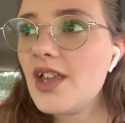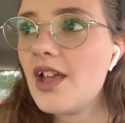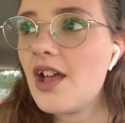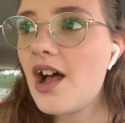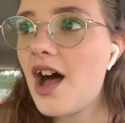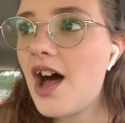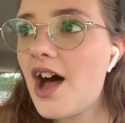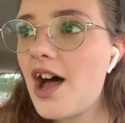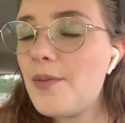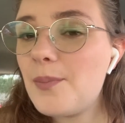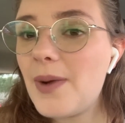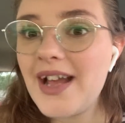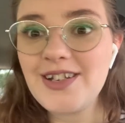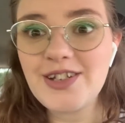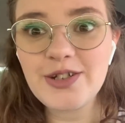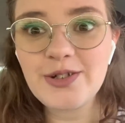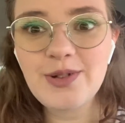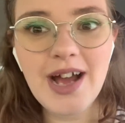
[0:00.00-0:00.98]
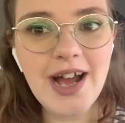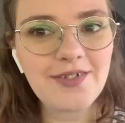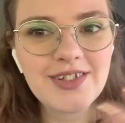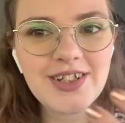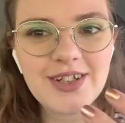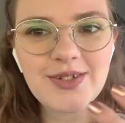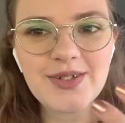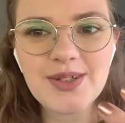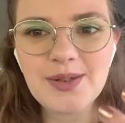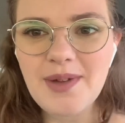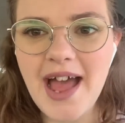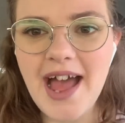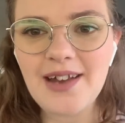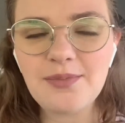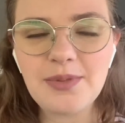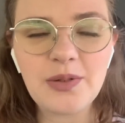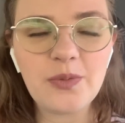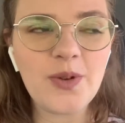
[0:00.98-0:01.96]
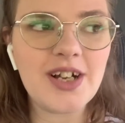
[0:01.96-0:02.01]
I do have to do some
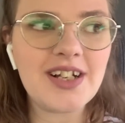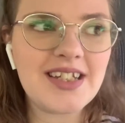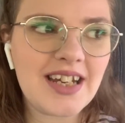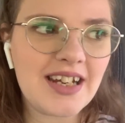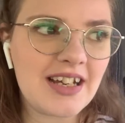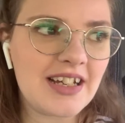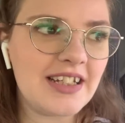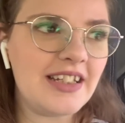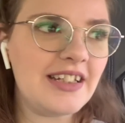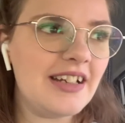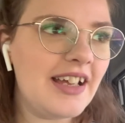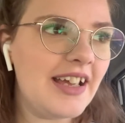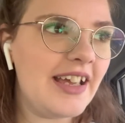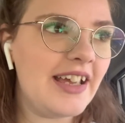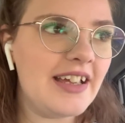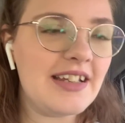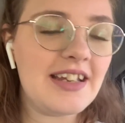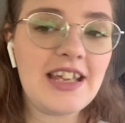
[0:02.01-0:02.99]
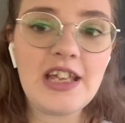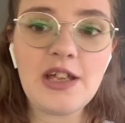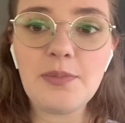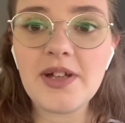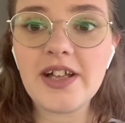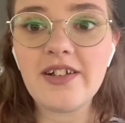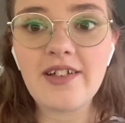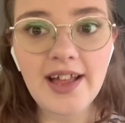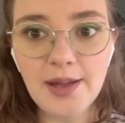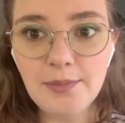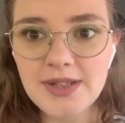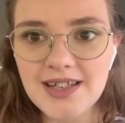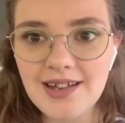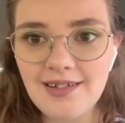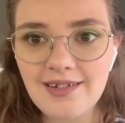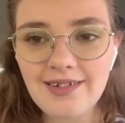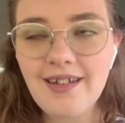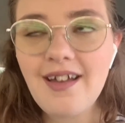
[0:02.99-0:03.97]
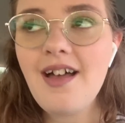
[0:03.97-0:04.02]
admin work tonight and email
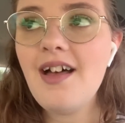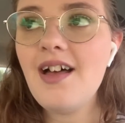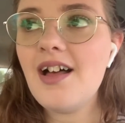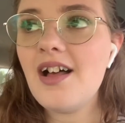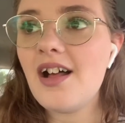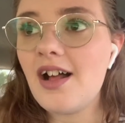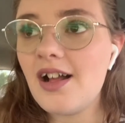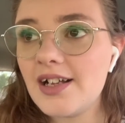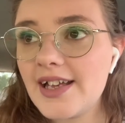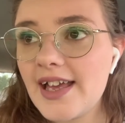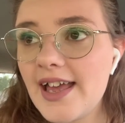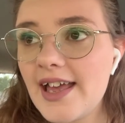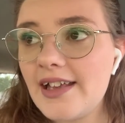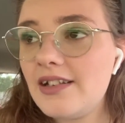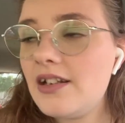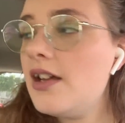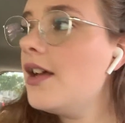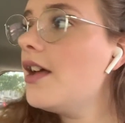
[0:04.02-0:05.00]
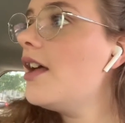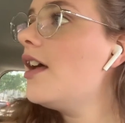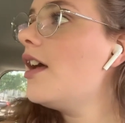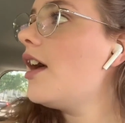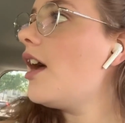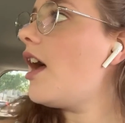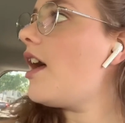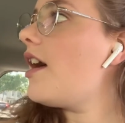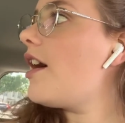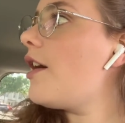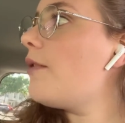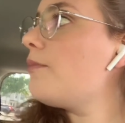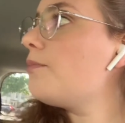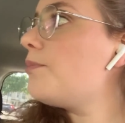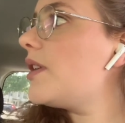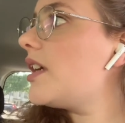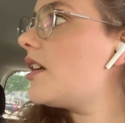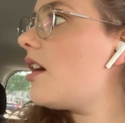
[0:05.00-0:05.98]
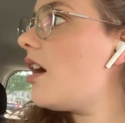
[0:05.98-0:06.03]
Amazon again,
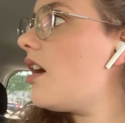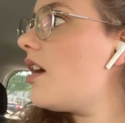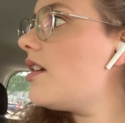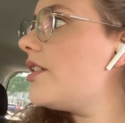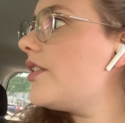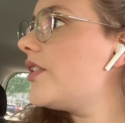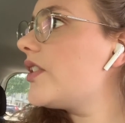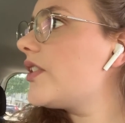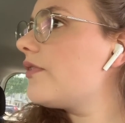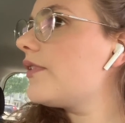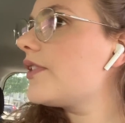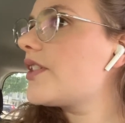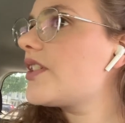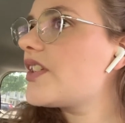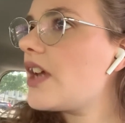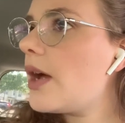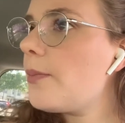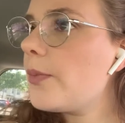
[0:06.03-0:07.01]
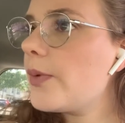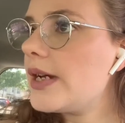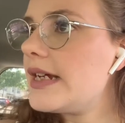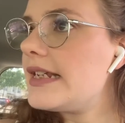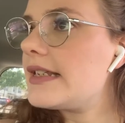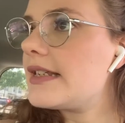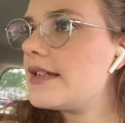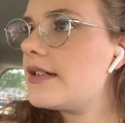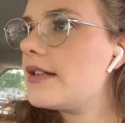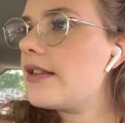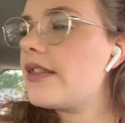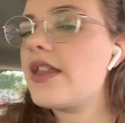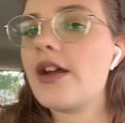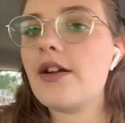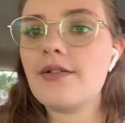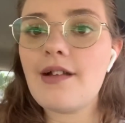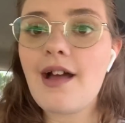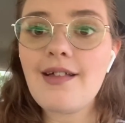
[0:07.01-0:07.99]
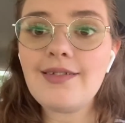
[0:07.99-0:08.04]
because for some reason they
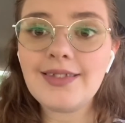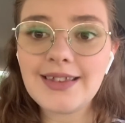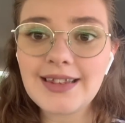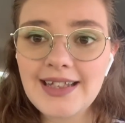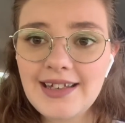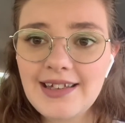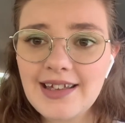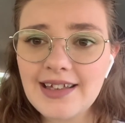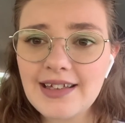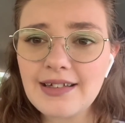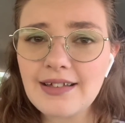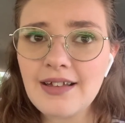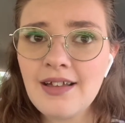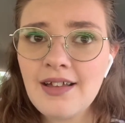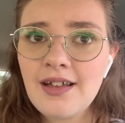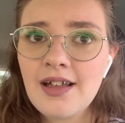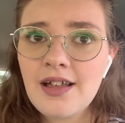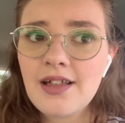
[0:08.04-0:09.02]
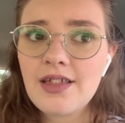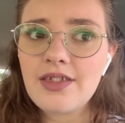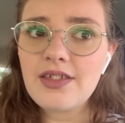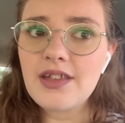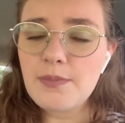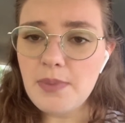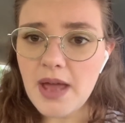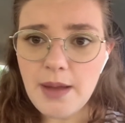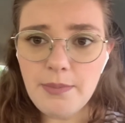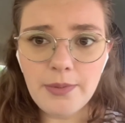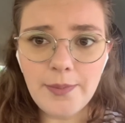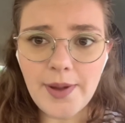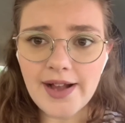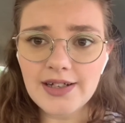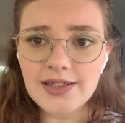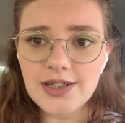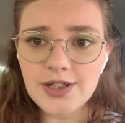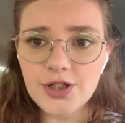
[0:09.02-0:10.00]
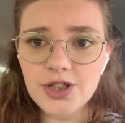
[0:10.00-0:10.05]
are not linking the paperback
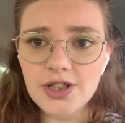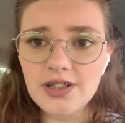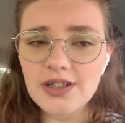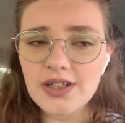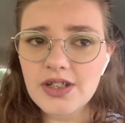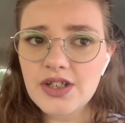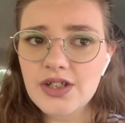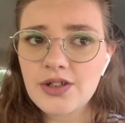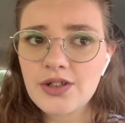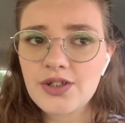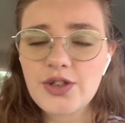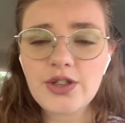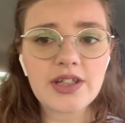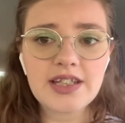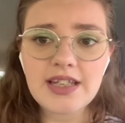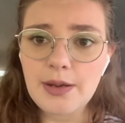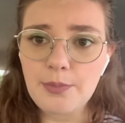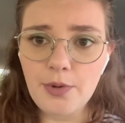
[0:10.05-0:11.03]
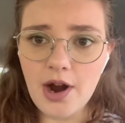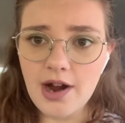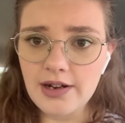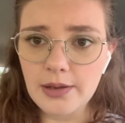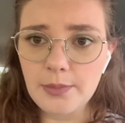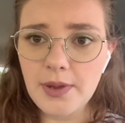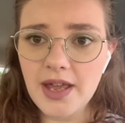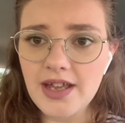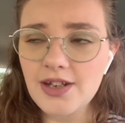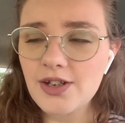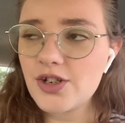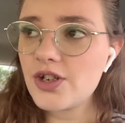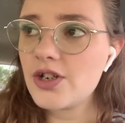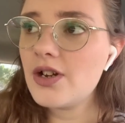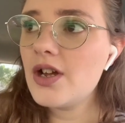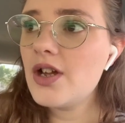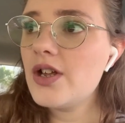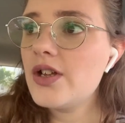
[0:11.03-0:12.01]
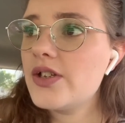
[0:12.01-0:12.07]
editions to the same product page.
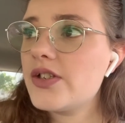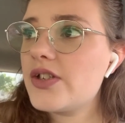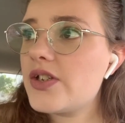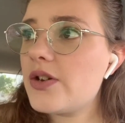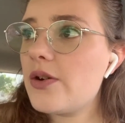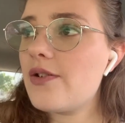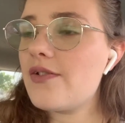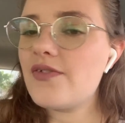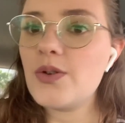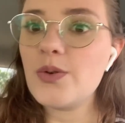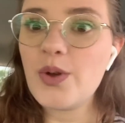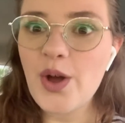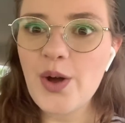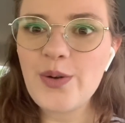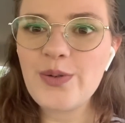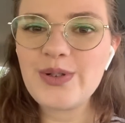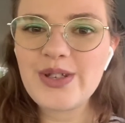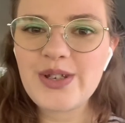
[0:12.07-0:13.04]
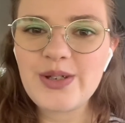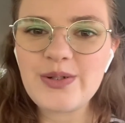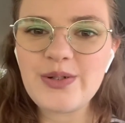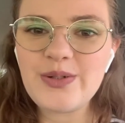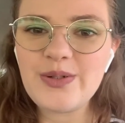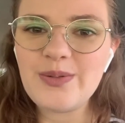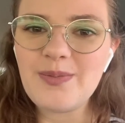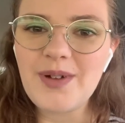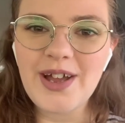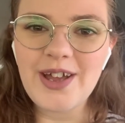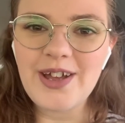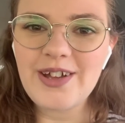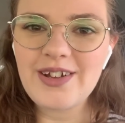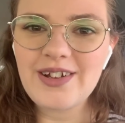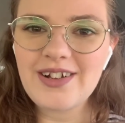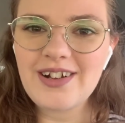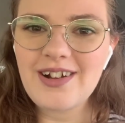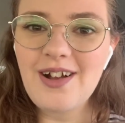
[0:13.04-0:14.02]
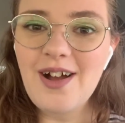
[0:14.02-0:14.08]
So if you go to my
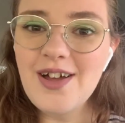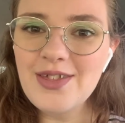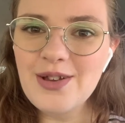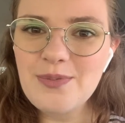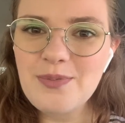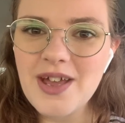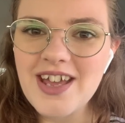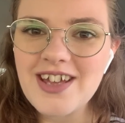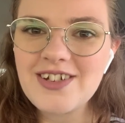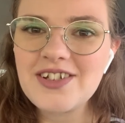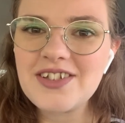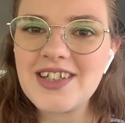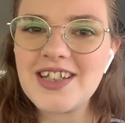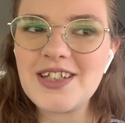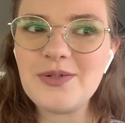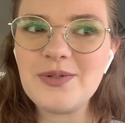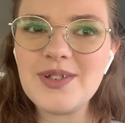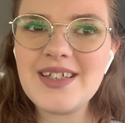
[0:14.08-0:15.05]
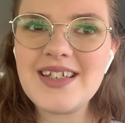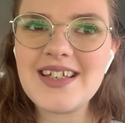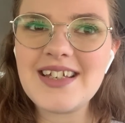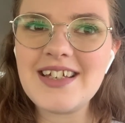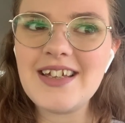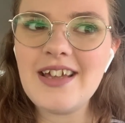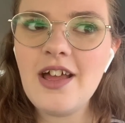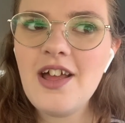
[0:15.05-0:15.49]
author page, then you will see